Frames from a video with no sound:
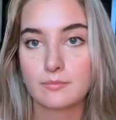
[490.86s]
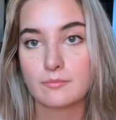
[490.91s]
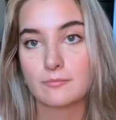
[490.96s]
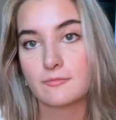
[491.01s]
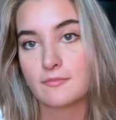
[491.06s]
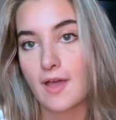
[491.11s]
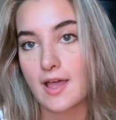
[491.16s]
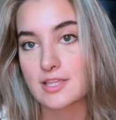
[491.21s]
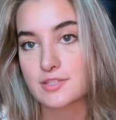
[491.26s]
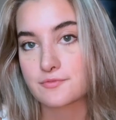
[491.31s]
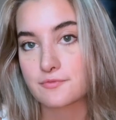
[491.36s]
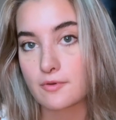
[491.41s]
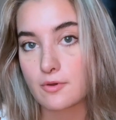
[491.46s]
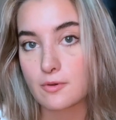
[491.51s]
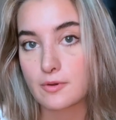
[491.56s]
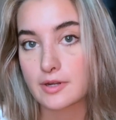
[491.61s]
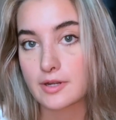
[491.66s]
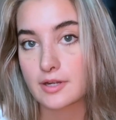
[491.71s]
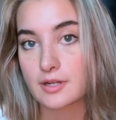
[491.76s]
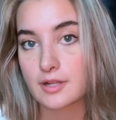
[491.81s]
Fast
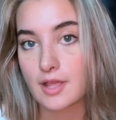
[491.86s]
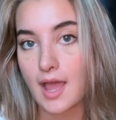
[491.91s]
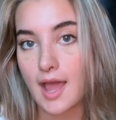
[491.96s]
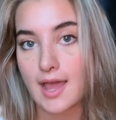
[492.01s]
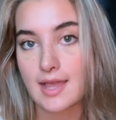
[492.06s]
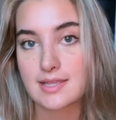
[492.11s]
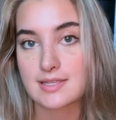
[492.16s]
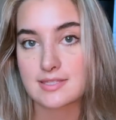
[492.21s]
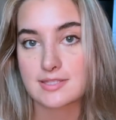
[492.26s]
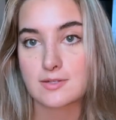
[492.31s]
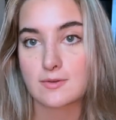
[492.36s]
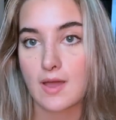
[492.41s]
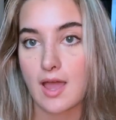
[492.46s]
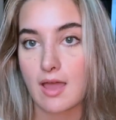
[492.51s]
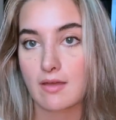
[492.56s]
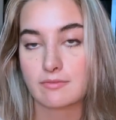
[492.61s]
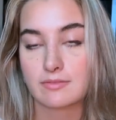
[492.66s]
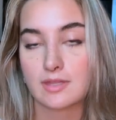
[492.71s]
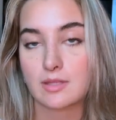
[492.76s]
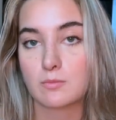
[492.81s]
forward, I still
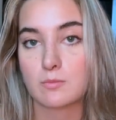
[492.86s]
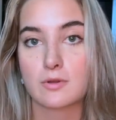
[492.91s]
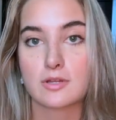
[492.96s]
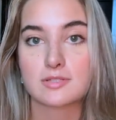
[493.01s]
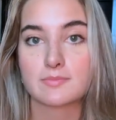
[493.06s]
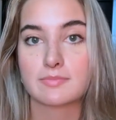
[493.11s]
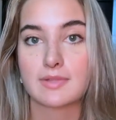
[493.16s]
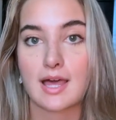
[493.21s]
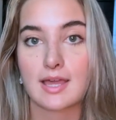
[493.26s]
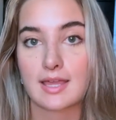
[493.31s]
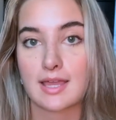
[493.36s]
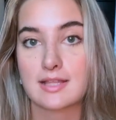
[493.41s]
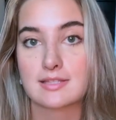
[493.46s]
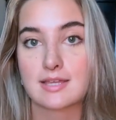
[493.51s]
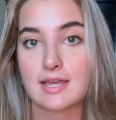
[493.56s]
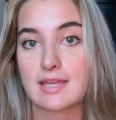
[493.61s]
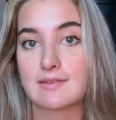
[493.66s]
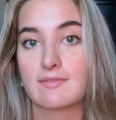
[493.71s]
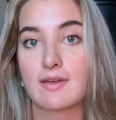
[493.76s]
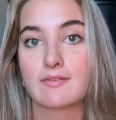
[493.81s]
have the worst blackheads I
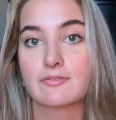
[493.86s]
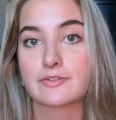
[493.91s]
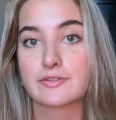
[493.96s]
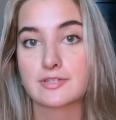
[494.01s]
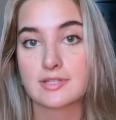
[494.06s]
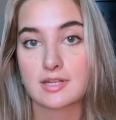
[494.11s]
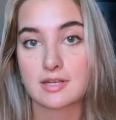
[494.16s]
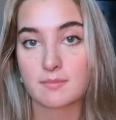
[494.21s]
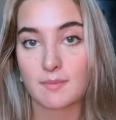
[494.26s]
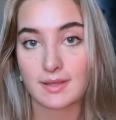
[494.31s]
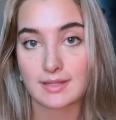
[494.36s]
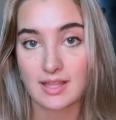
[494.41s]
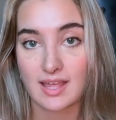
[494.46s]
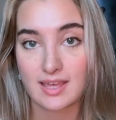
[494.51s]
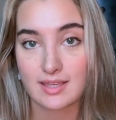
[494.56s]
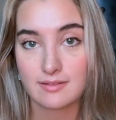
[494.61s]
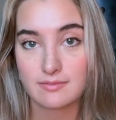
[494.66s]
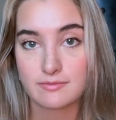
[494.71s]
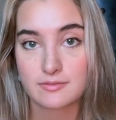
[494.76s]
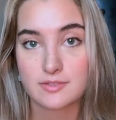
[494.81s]
have ever seen in my
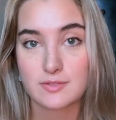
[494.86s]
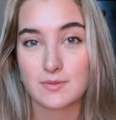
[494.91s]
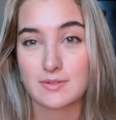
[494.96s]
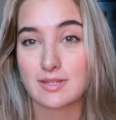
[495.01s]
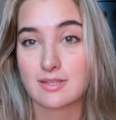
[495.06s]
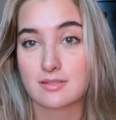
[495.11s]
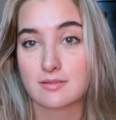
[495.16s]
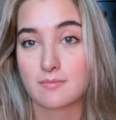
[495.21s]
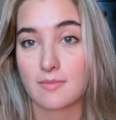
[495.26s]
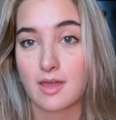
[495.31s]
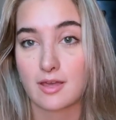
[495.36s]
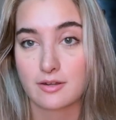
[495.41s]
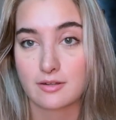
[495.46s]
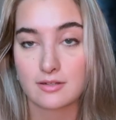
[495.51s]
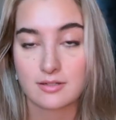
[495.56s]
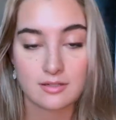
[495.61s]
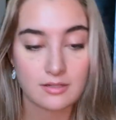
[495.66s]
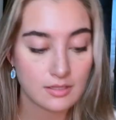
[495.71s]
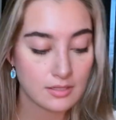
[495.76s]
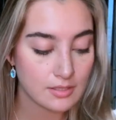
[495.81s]
life, so it doesn't matter
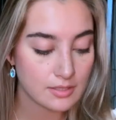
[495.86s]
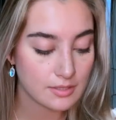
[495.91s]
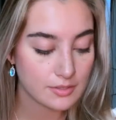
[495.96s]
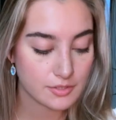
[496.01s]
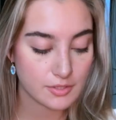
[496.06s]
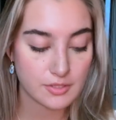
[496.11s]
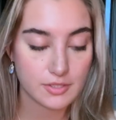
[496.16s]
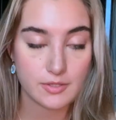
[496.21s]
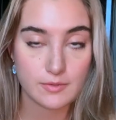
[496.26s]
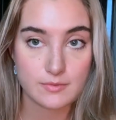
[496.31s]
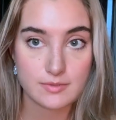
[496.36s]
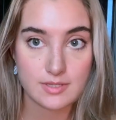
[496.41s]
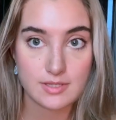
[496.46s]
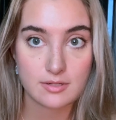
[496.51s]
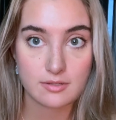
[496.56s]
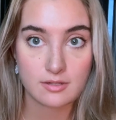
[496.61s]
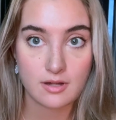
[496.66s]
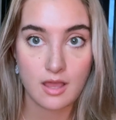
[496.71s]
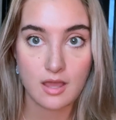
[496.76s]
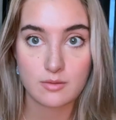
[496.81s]
to use it
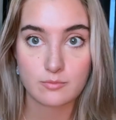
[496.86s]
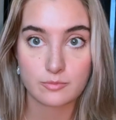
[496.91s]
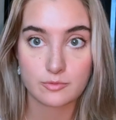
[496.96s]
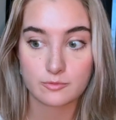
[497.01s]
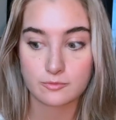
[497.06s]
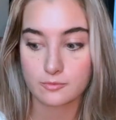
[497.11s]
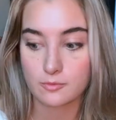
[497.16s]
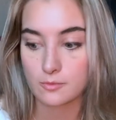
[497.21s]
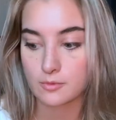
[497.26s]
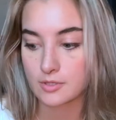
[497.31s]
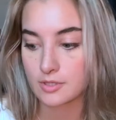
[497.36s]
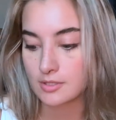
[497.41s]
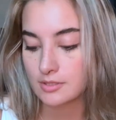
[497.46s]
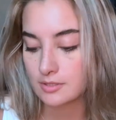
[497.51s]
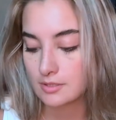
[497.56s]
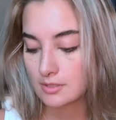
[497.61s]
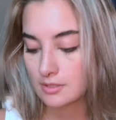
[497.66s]
or not before.